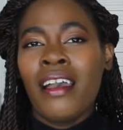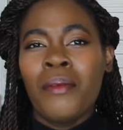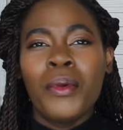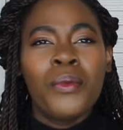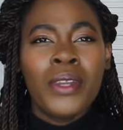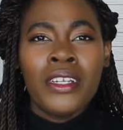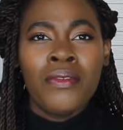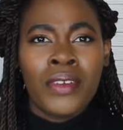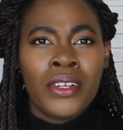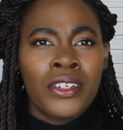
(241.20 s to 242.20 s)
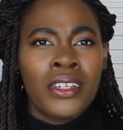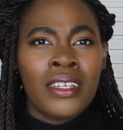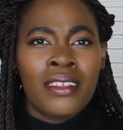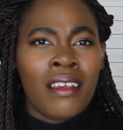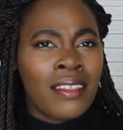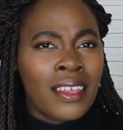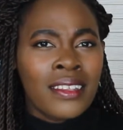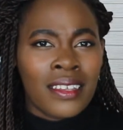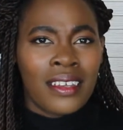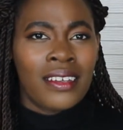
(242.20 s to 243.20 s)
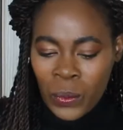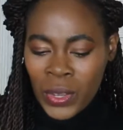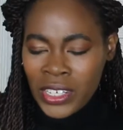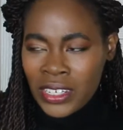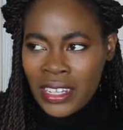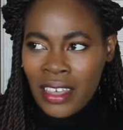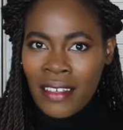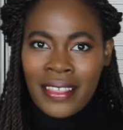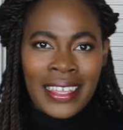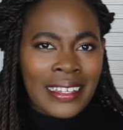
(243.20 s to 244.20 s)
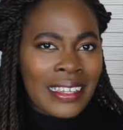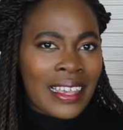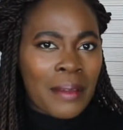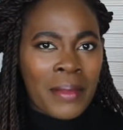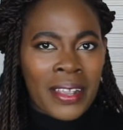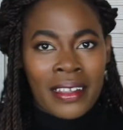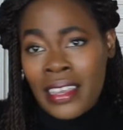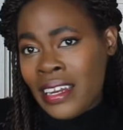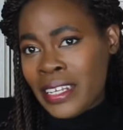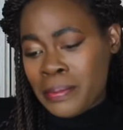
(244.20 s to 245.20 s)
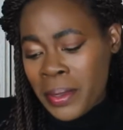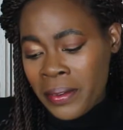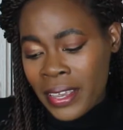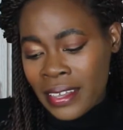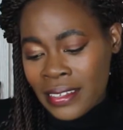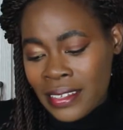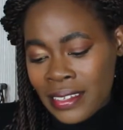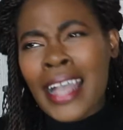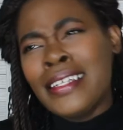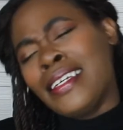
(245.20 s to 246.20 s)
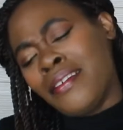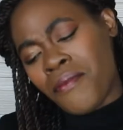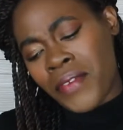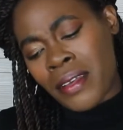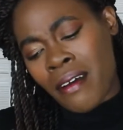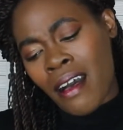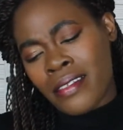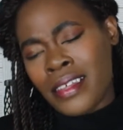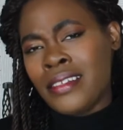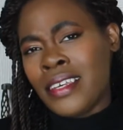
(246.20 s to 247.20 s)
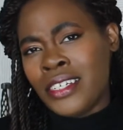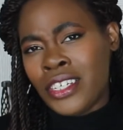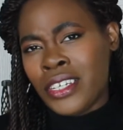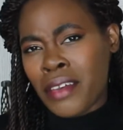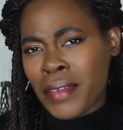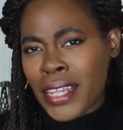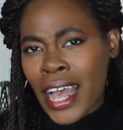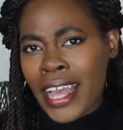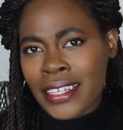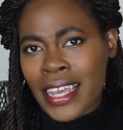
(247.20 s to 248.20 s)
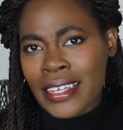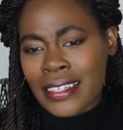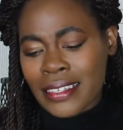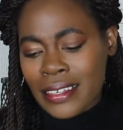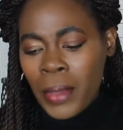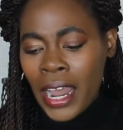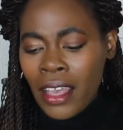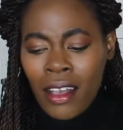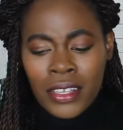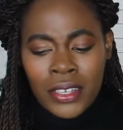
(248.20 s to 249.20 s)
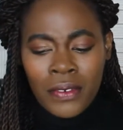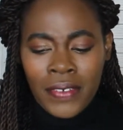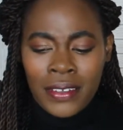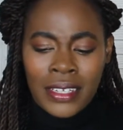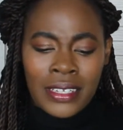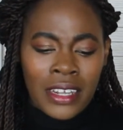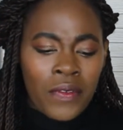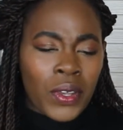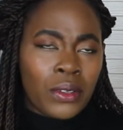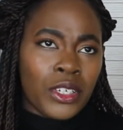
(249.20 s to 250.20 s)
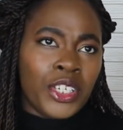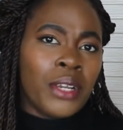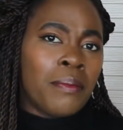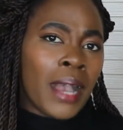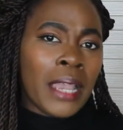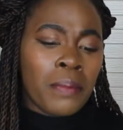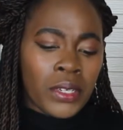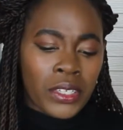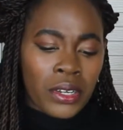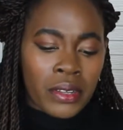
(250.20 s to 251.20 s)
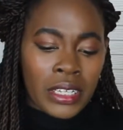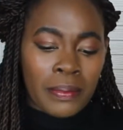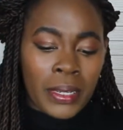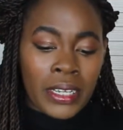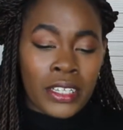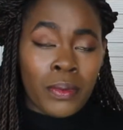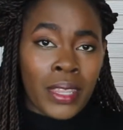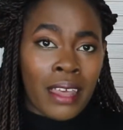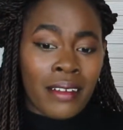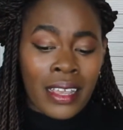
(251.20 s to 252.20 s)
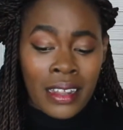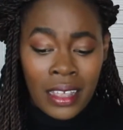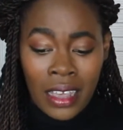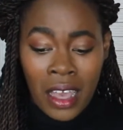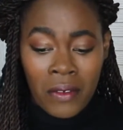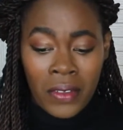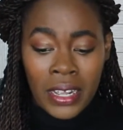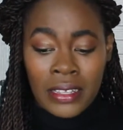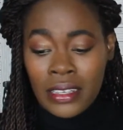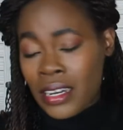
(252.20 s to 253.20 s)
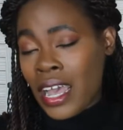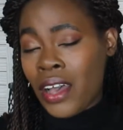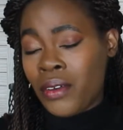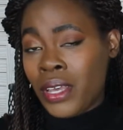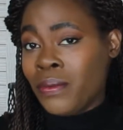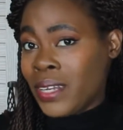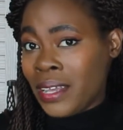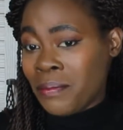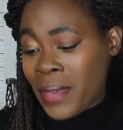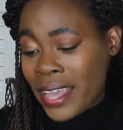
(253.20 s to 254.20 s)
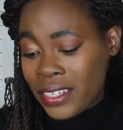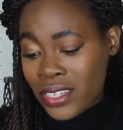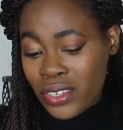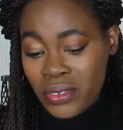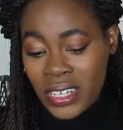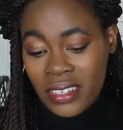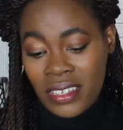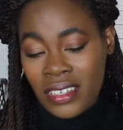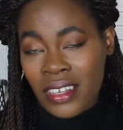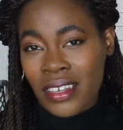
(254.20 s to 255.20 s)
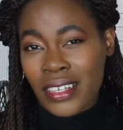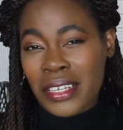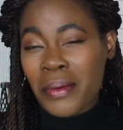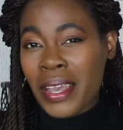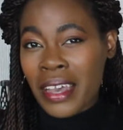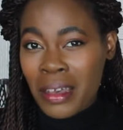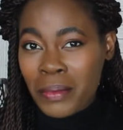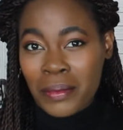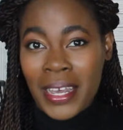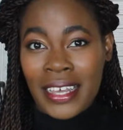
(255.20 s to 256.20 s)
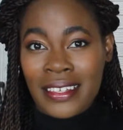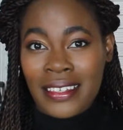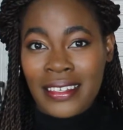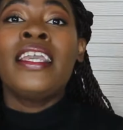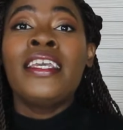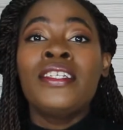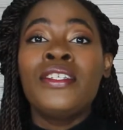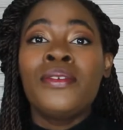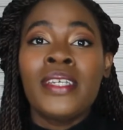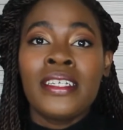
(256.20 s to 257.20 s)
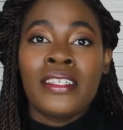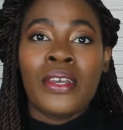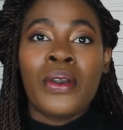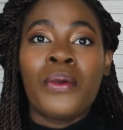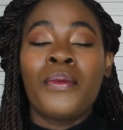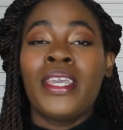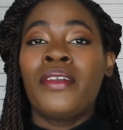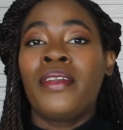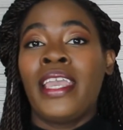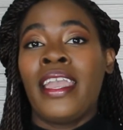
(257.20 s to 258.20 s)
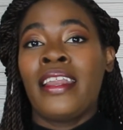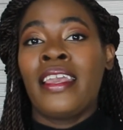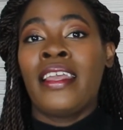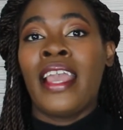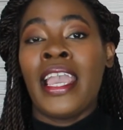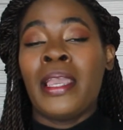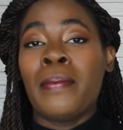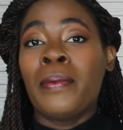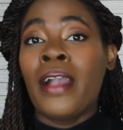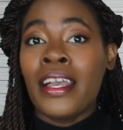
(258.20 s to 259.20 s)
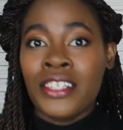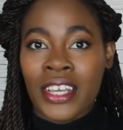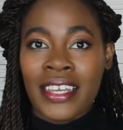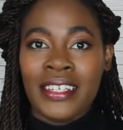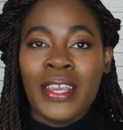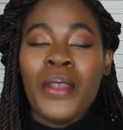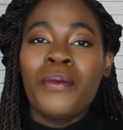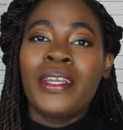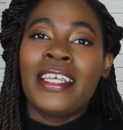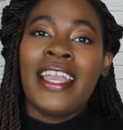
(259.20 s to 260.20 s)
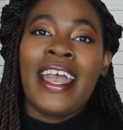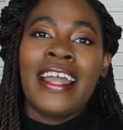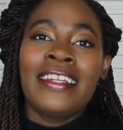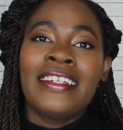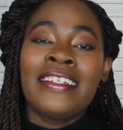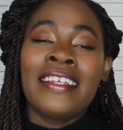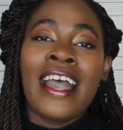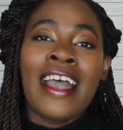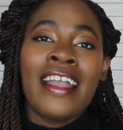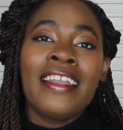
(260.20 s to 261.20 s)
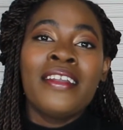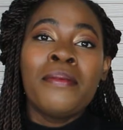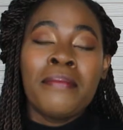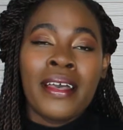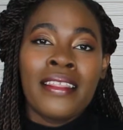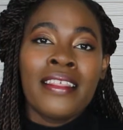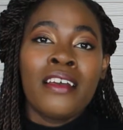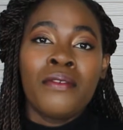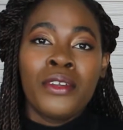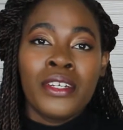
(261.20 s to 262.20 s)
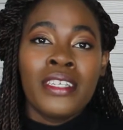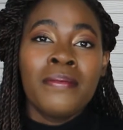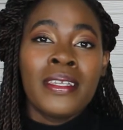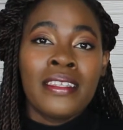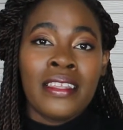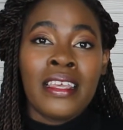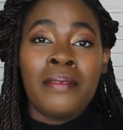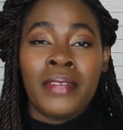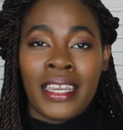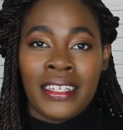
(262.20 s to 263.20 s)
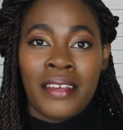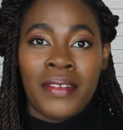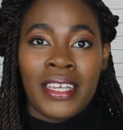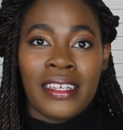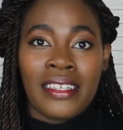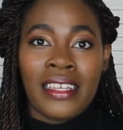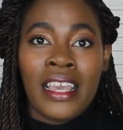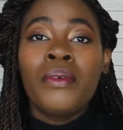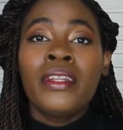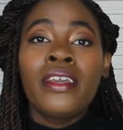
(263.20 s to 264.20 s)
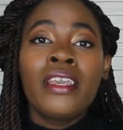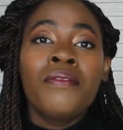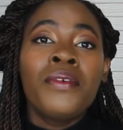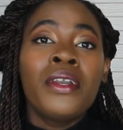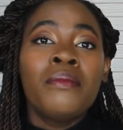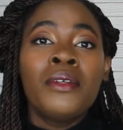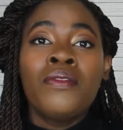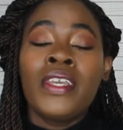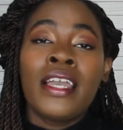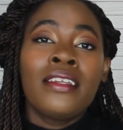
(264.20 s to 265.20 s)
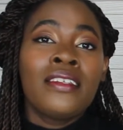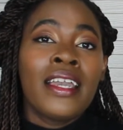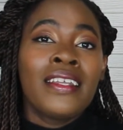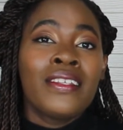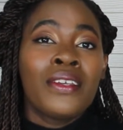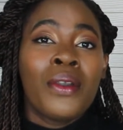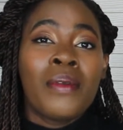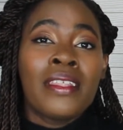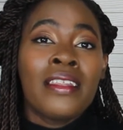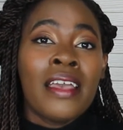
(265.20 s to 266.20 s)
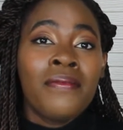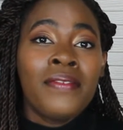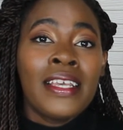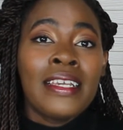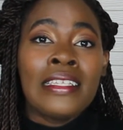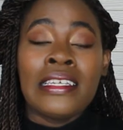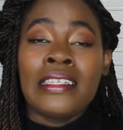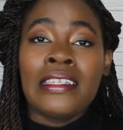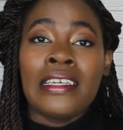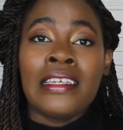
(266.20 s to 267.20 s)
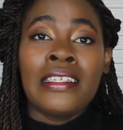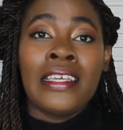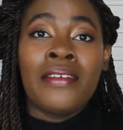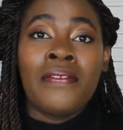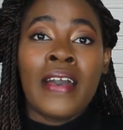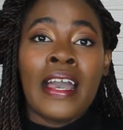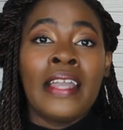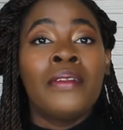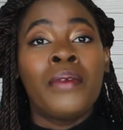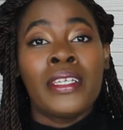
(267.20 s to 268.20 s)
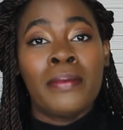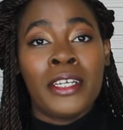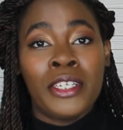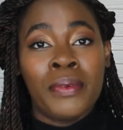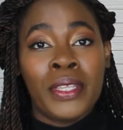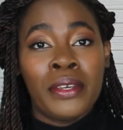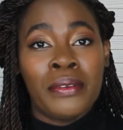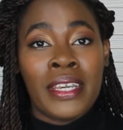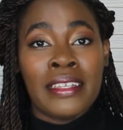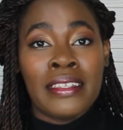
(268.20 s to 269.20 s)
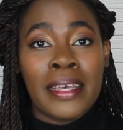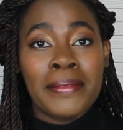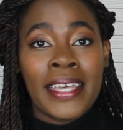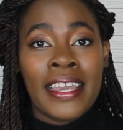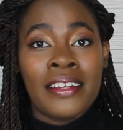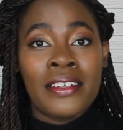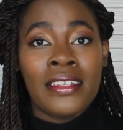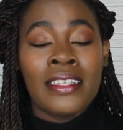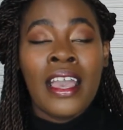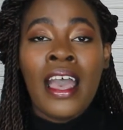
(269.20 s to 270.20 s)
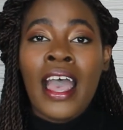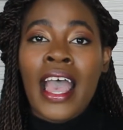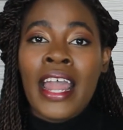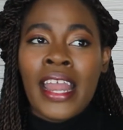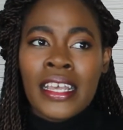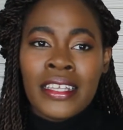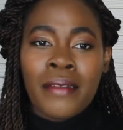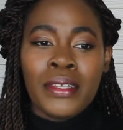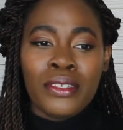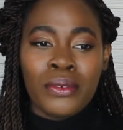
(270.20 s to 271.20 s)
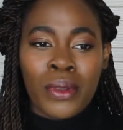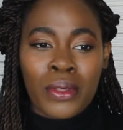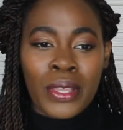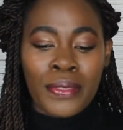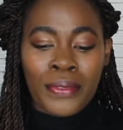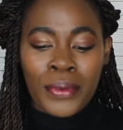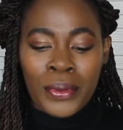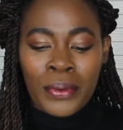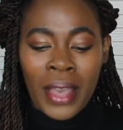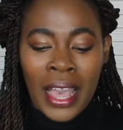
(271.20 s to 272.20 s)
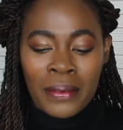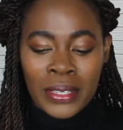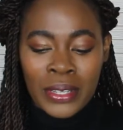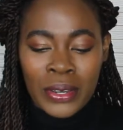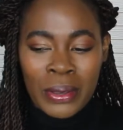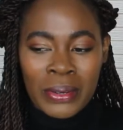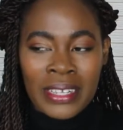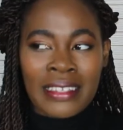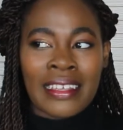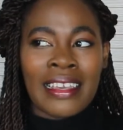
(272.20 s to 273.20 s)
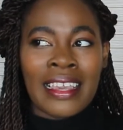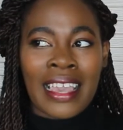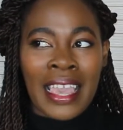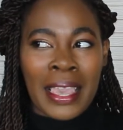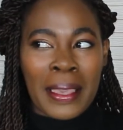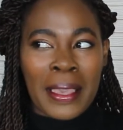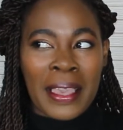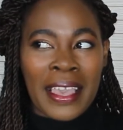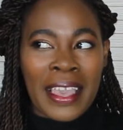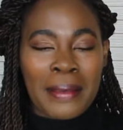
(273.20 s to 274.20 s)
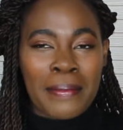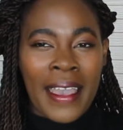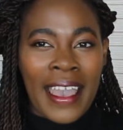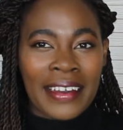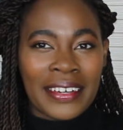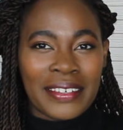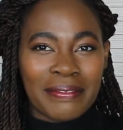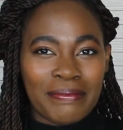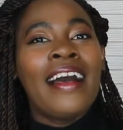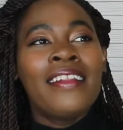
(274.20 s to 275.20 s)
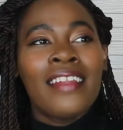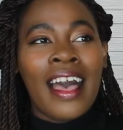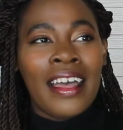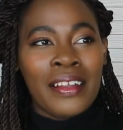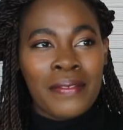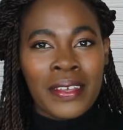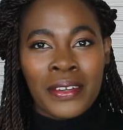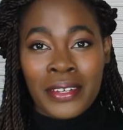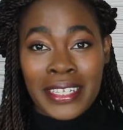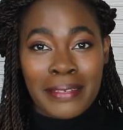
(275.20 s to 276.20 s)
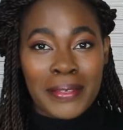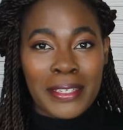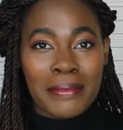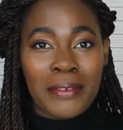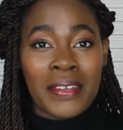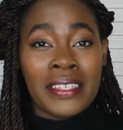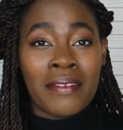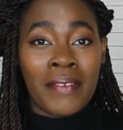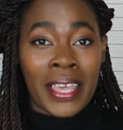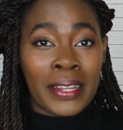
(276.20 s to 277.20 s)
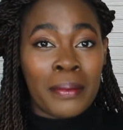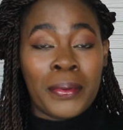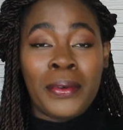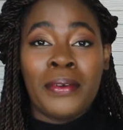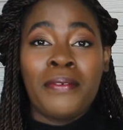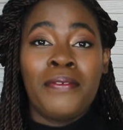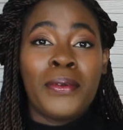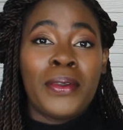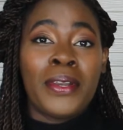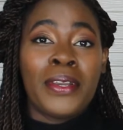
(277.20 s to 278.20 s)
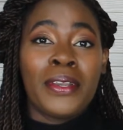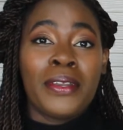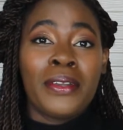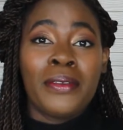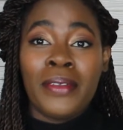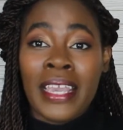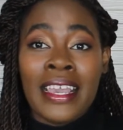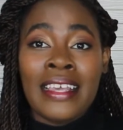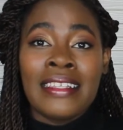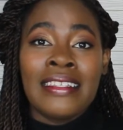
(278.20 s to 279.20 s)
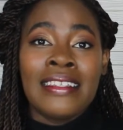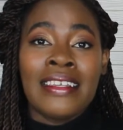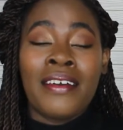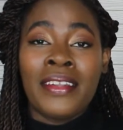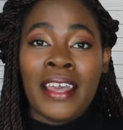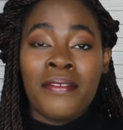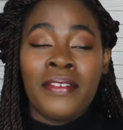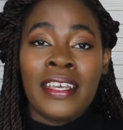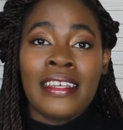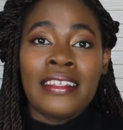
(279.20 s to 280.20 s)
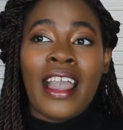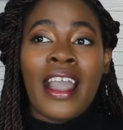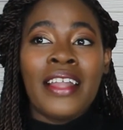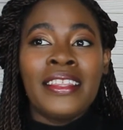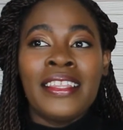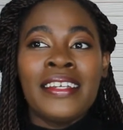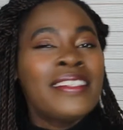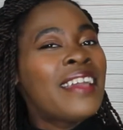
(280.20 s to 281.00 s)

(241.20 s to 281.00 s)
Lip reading: But which version is authentic? Which is the authentic American experience? I didn't feel authentic just giving the highlights, but I also felt it difficult to share my personal experience without any confidence in how it would impact the students. So I compromised. In doing so, we created a project where they had an entire month of Christmas themed activities. When looking for a movie, I decided to go with Netflix. It's easy to find, especially with Korean subtitles. And as I was scrolling through, I was noticing a pattern. A lot of the Christmas movies available for Koreans on Netflix, there's